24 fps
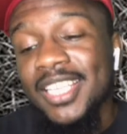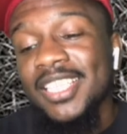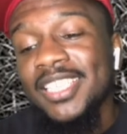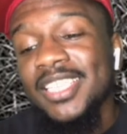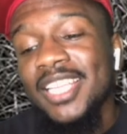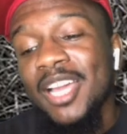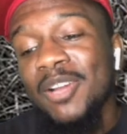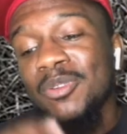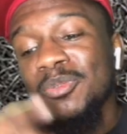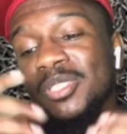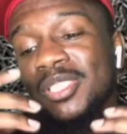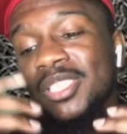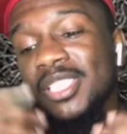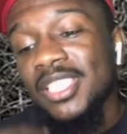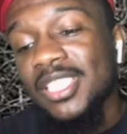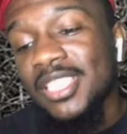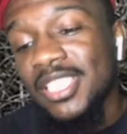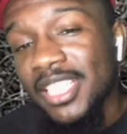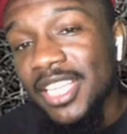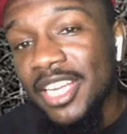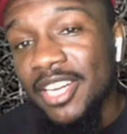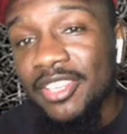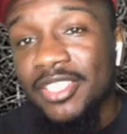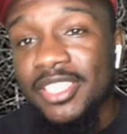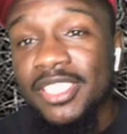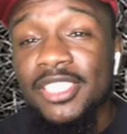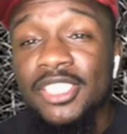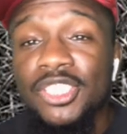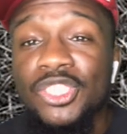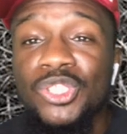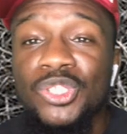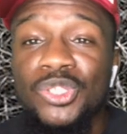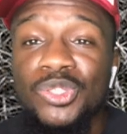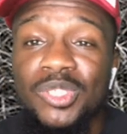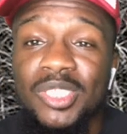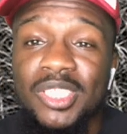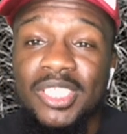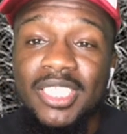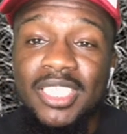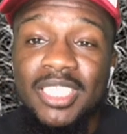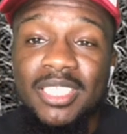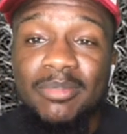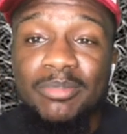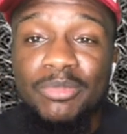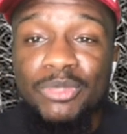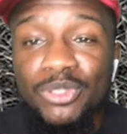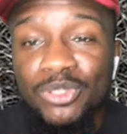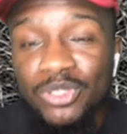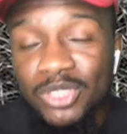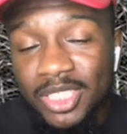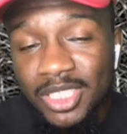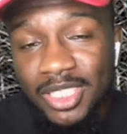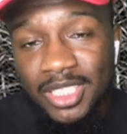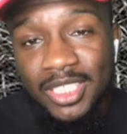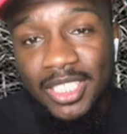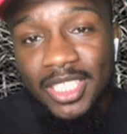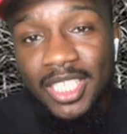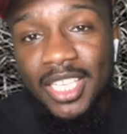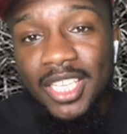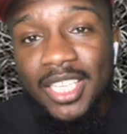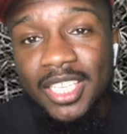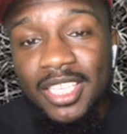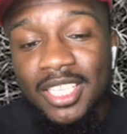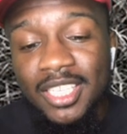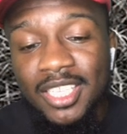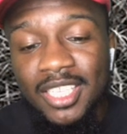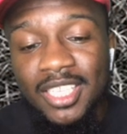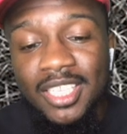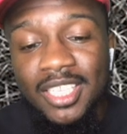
That was hilarious. Druski, keep doing your thing.